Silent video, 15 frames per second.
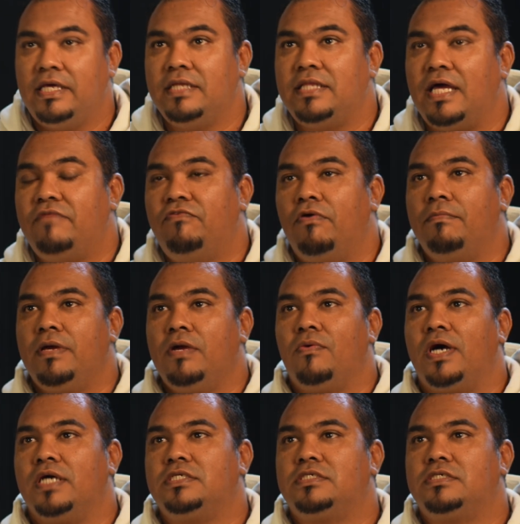that for me
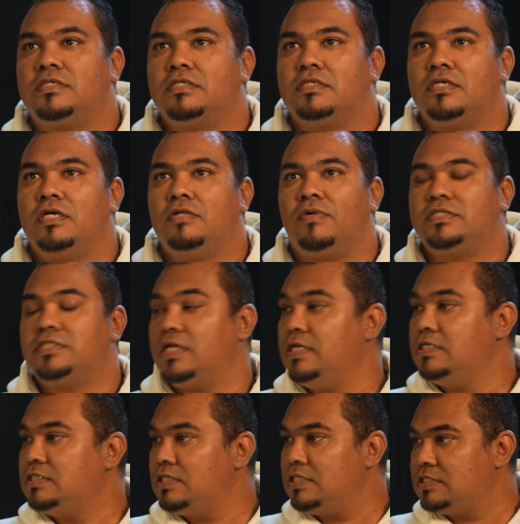it was an
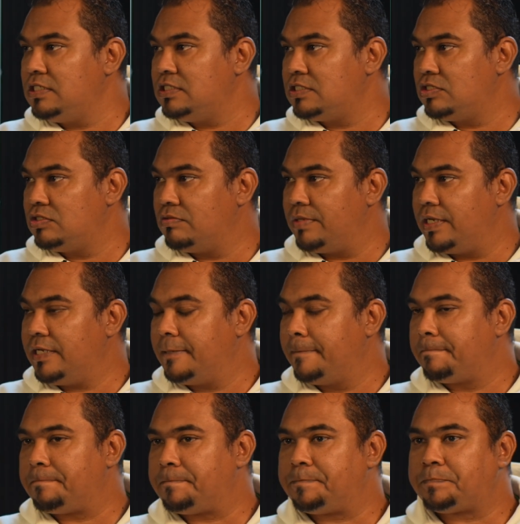easy decision to make.
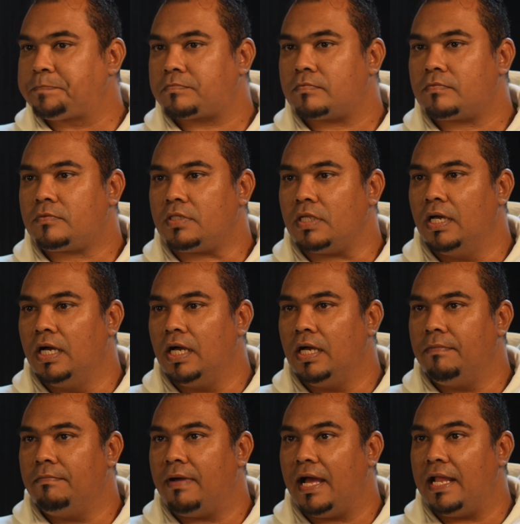
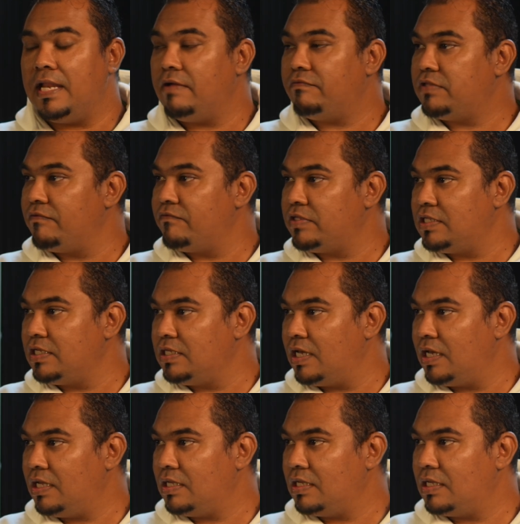I left everything
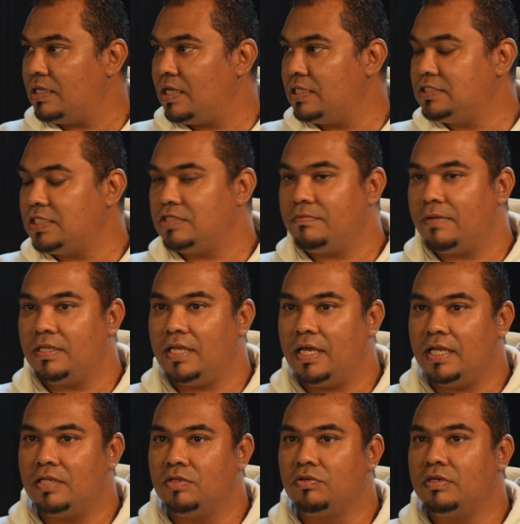here. I said to my
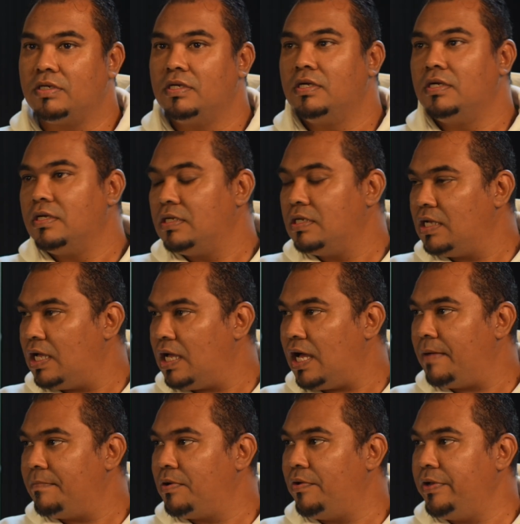dad, look,
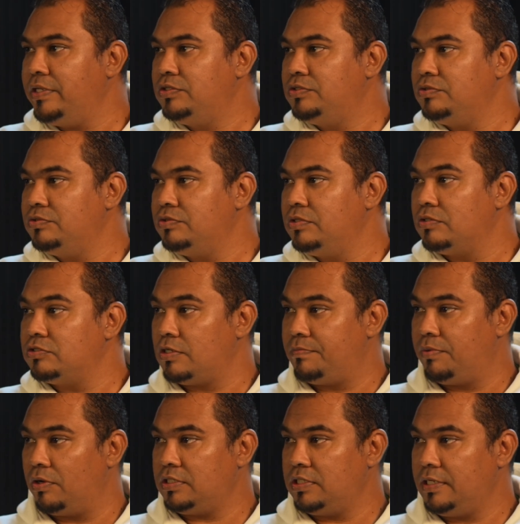I'm going to go
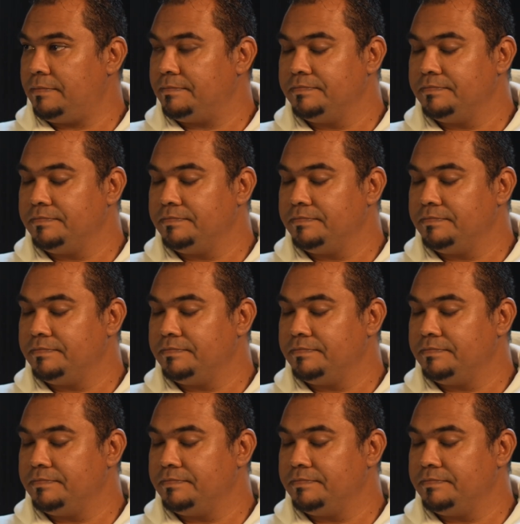support her.